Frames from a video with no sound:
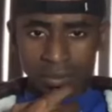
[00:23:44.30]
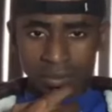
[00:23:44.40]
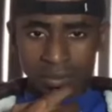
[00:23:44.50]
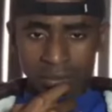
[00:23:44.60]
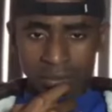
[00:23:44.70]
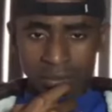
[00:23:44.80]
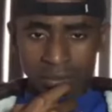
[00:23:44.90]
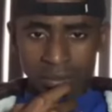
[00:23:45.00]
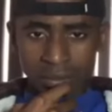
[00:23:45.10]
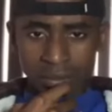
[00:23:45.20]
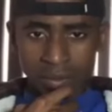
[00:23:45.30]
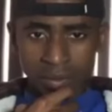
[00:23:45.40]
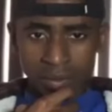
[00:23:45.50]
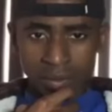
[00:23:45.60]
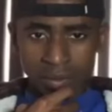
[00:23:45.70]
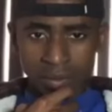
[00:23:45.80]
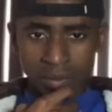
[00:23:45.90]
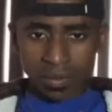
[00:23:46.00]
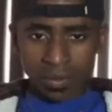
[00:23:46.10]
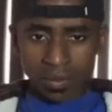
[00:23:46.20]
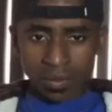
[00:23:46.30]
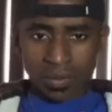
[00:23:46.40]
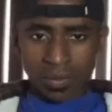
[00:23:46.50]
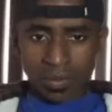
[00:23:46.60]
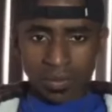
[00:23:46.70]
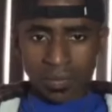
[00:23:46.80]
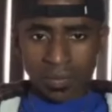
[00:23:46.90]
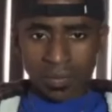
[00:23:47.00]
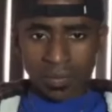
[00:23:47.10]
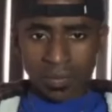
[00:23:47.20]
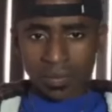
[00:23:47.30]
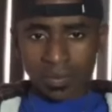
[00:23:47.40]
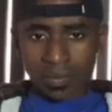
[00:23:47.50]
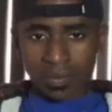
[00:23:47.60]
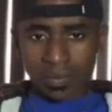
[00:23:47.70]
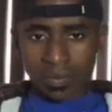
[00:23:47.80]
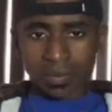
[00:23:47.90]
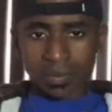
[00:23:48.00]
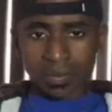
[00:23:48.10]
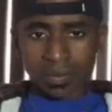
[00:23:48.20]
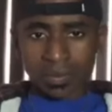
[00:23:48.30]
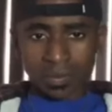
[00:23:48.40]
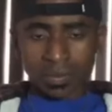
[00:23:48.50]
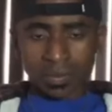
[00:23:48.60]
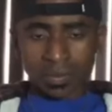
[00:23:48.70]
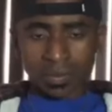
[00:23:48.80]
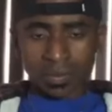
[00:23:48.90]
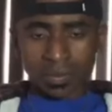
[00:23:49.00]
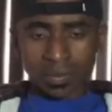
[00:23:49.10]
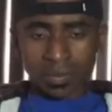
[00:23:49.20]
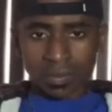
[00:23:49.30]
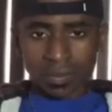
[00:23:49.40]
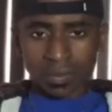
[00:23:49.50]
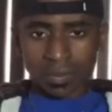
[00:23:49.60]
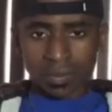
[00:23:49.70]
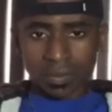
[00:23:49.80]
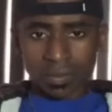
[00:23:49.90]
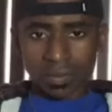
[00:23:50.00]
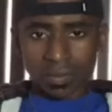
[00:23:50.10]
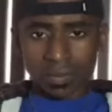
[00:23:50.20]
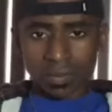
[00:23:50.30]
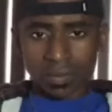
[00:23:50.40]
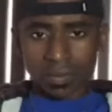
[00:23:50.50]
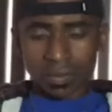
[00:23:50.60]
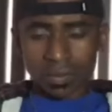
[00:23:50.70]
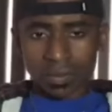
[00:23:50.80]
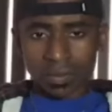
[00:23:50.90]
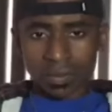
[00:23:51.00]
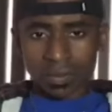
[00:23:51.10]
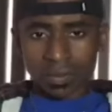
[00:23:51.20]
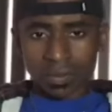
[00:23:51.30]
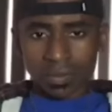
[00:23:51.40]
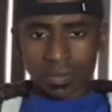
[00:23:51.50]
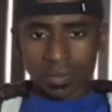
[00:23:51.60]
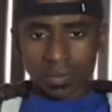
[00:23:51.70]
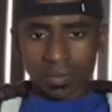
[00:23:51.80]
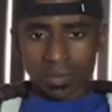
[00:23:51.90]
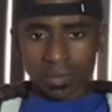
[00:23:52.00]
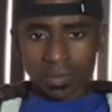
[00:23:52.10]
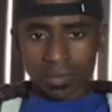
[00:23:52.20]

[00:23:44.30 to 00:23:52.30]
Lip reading: No words are spoken by the person on screen.